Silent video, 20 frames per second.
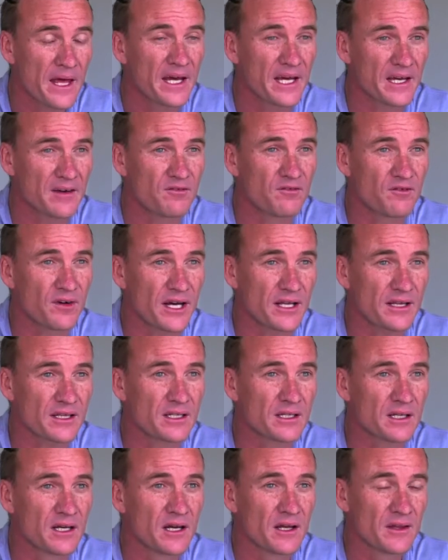In
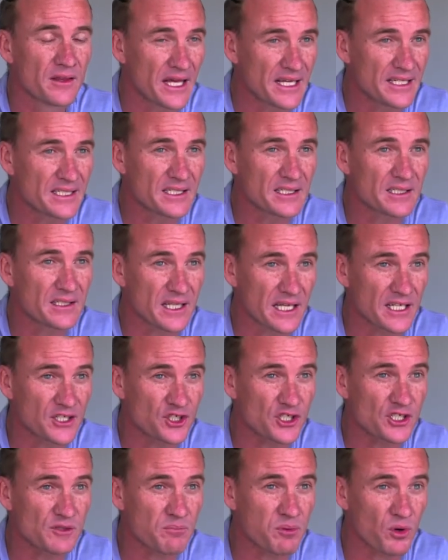fact, they didn't. They
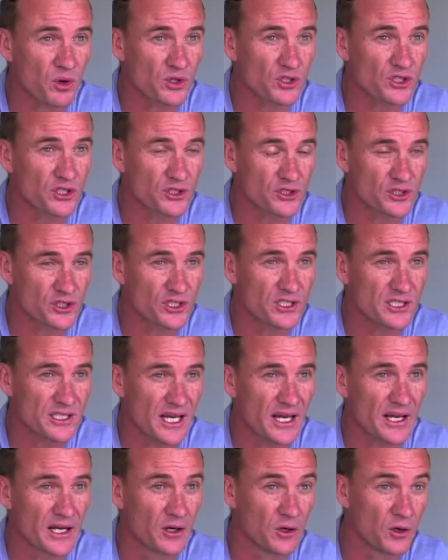just brought her to
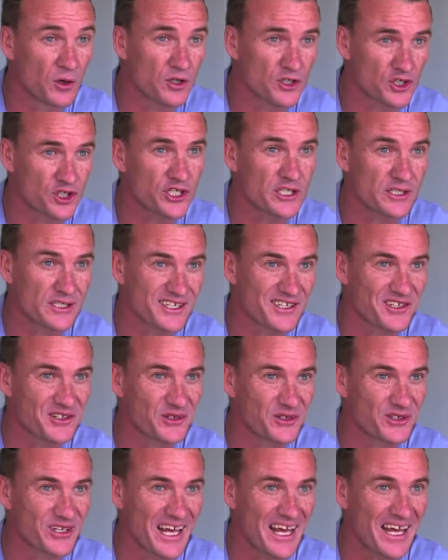say, look, she's in
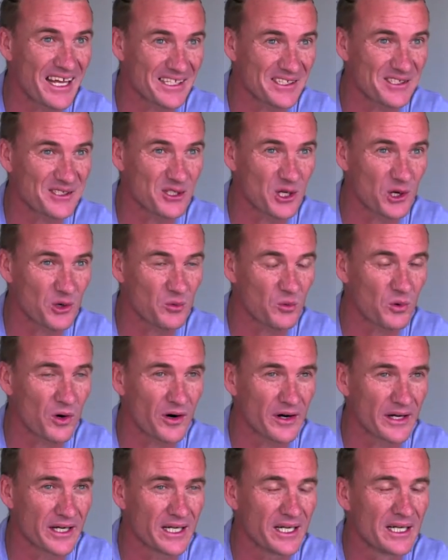good hands, don't
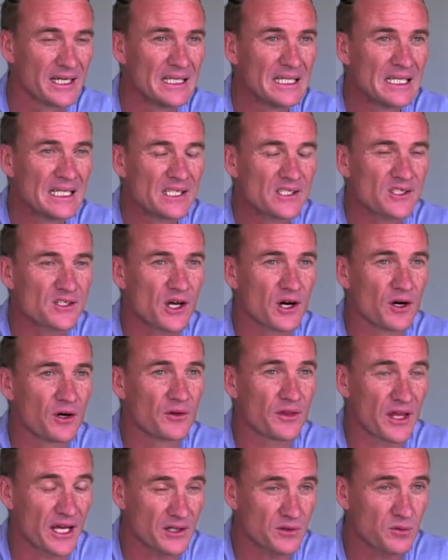worry. So
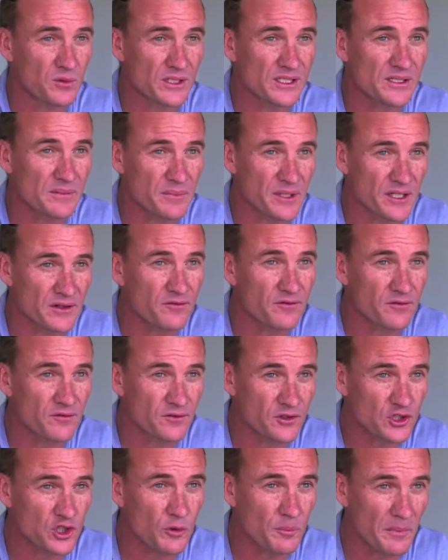that was a bit
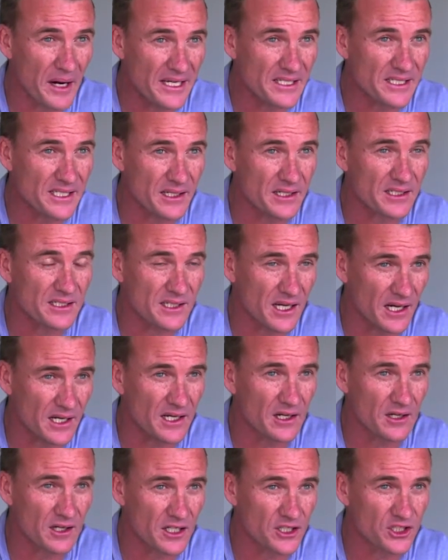of traumatic,
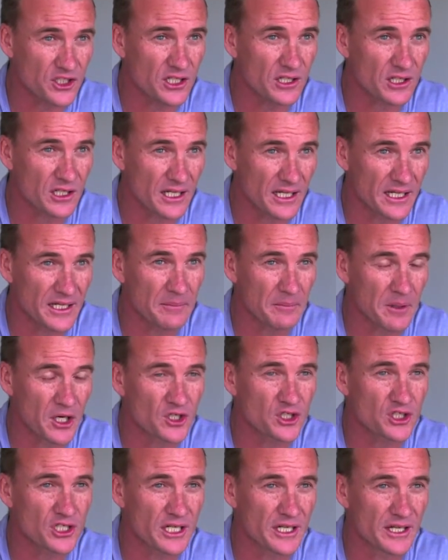psychological and
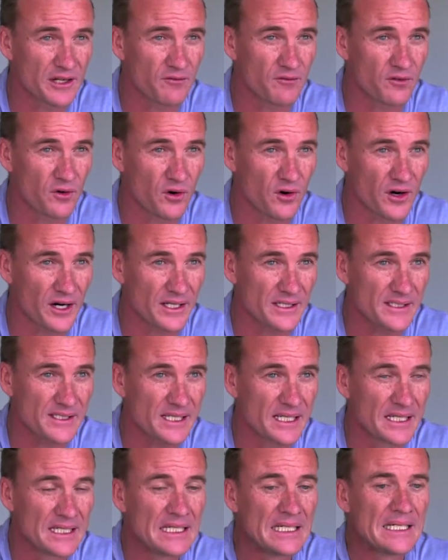emotionally for us.
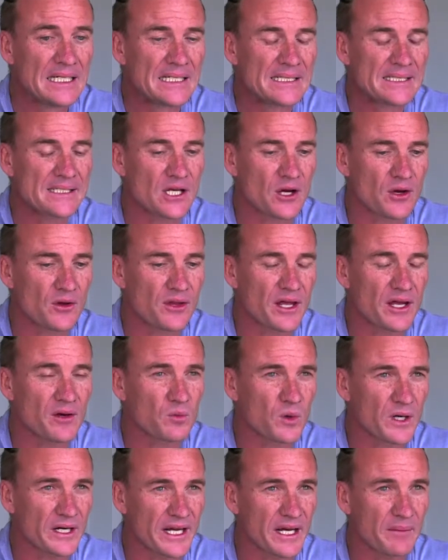So
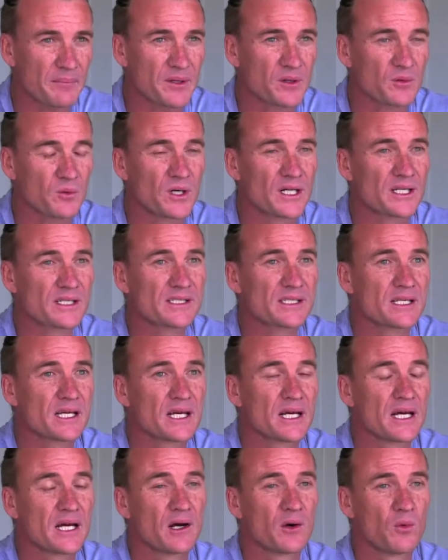then what happened was,
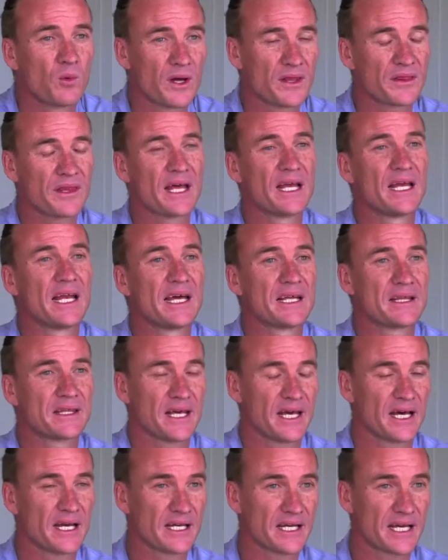when they laid
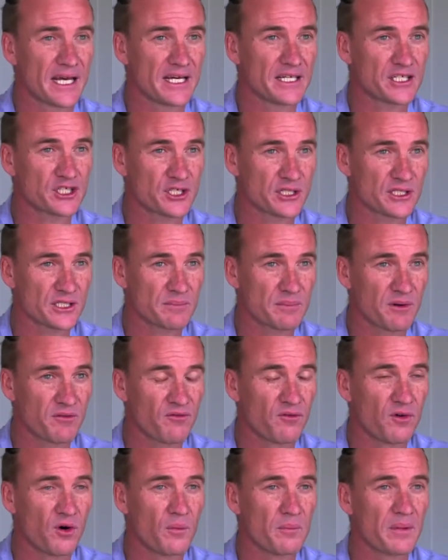the allegations
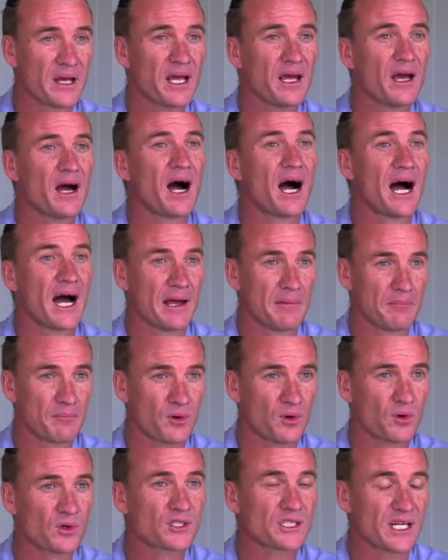before me, I
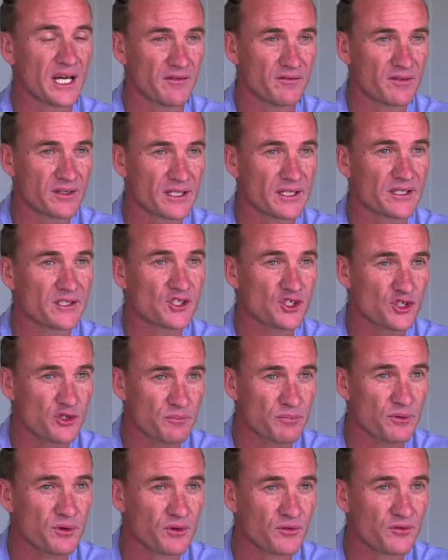brought evidence to
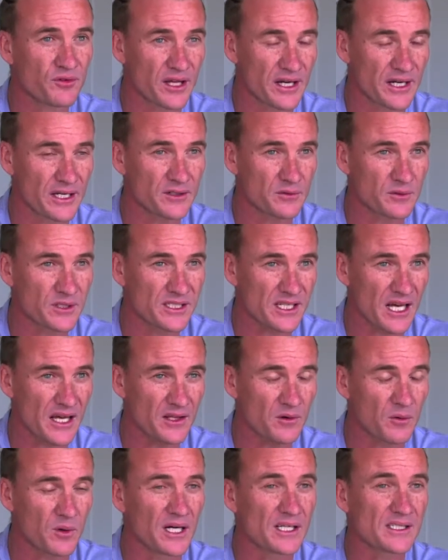prove that it was
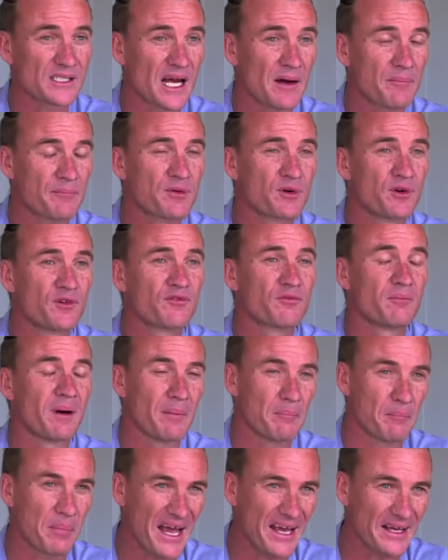otherwise. I proved
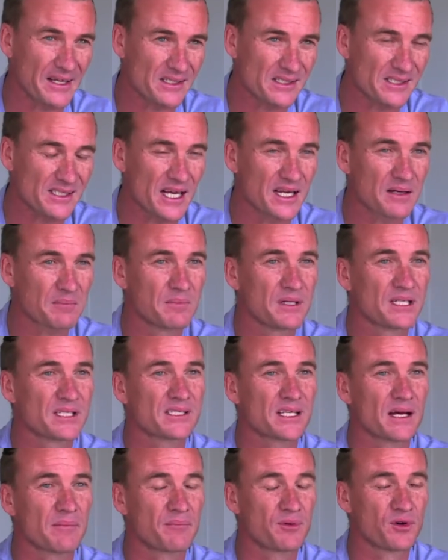my bank
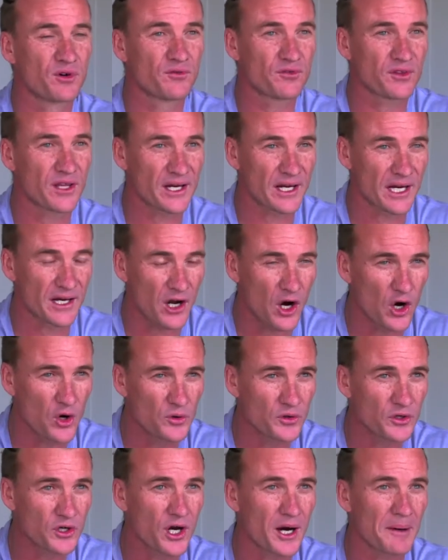statements, I proved that I
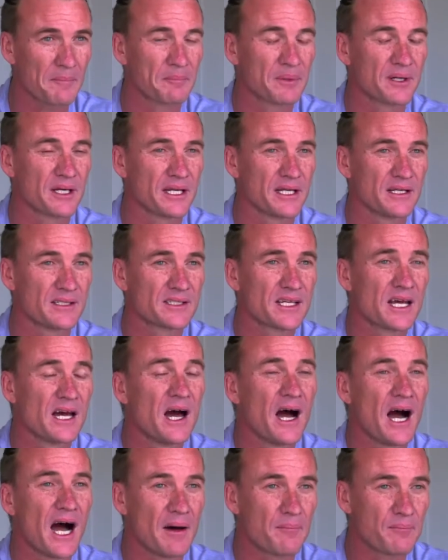owned companies,
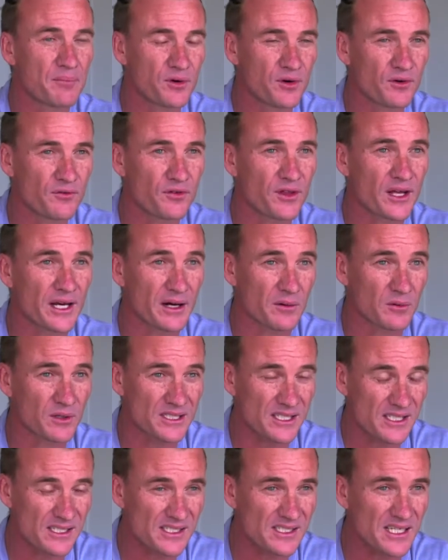I proved that I
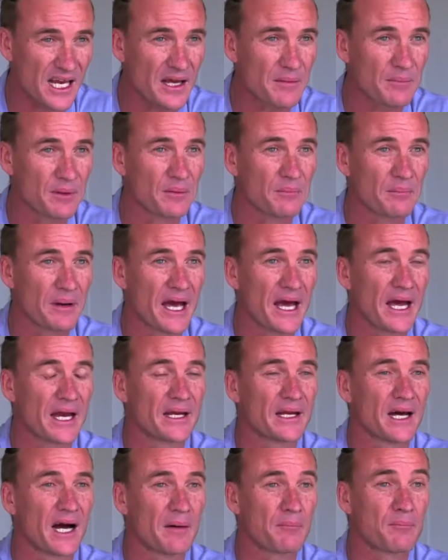was a stable
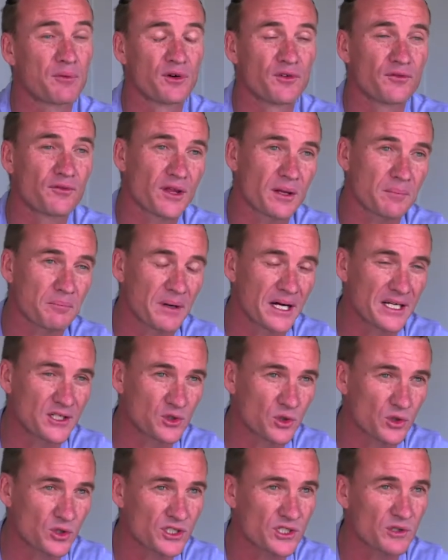man, I proved that my
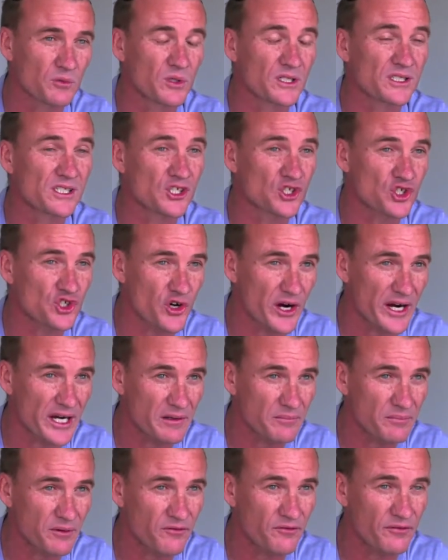daughter was a
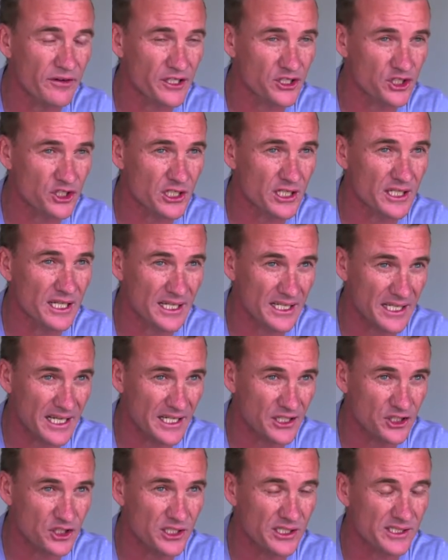trained professional at
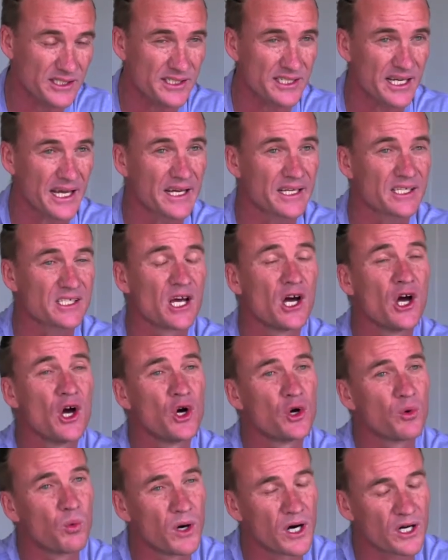catching snakes,
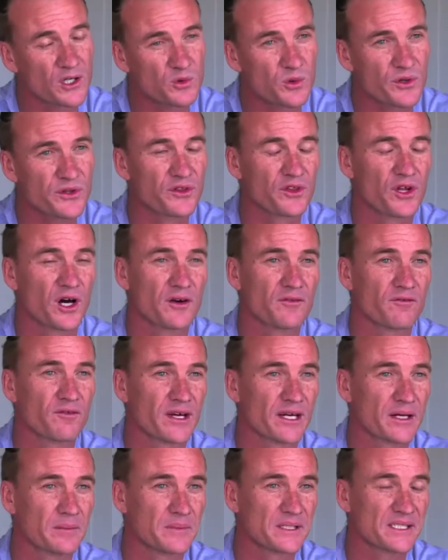worked with
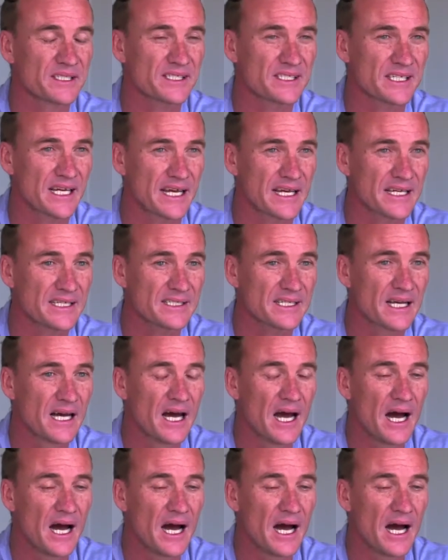non-venomous snakes.